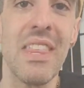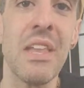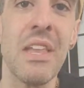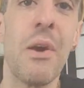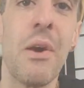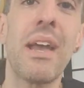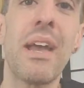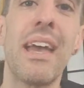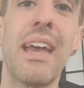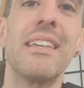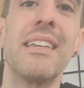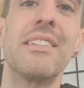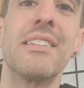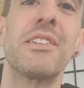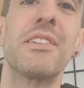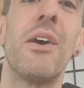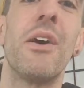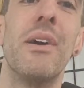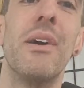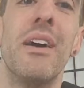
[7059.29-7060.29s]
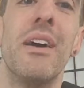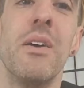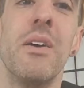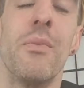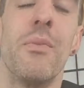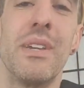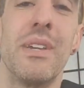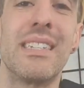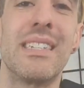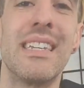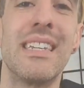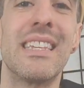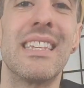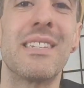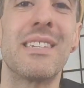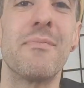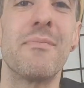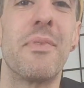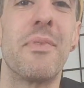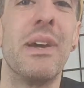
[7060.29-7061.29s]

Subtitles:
Okay, so we see this